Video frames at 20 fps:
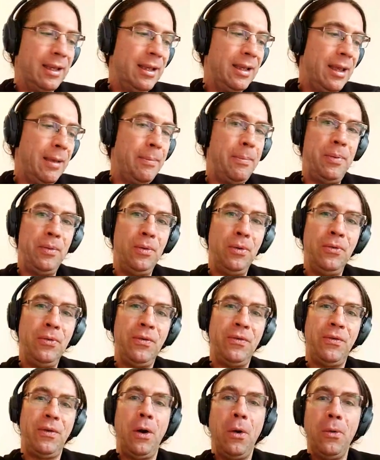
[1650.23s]
get
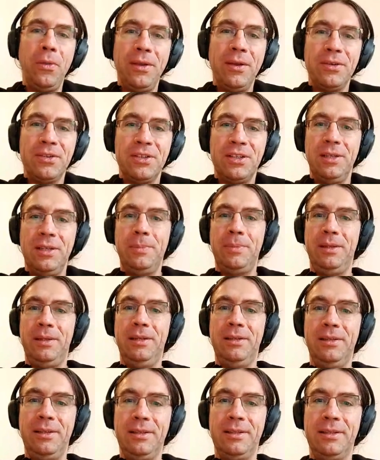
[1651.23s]
a proof of
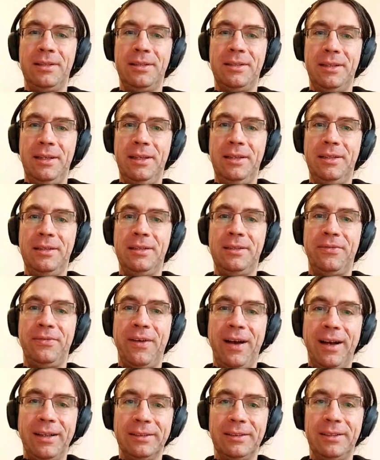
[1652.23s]
ownership in
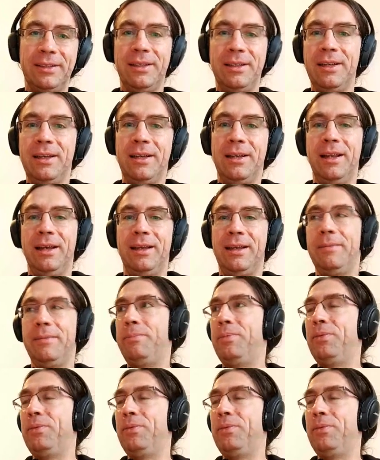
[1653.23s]
this fund,